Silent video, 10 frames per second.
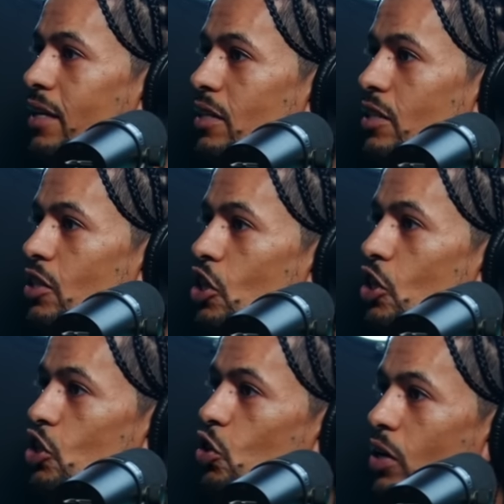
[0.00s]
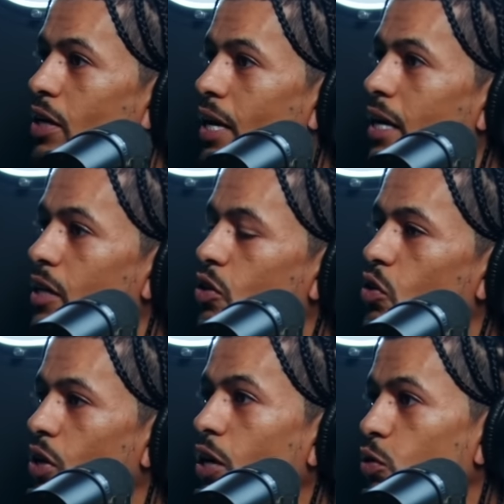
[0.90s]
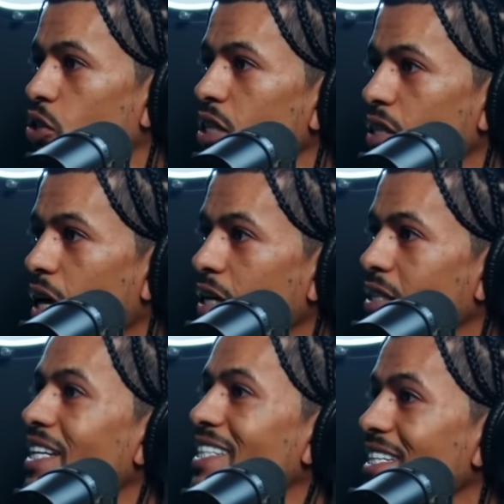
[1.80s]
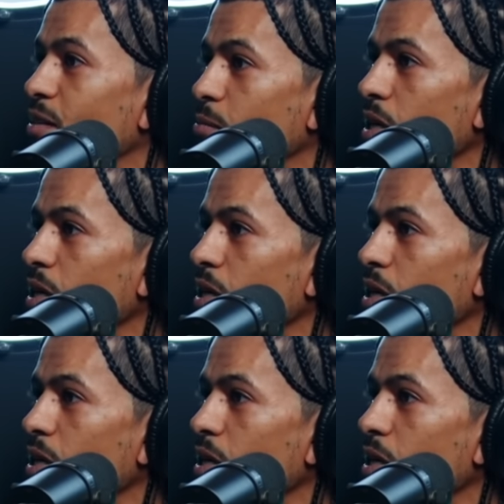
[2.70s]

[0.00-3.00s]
niggas. Yeah. So they like, you know, they don't see Duckets, they see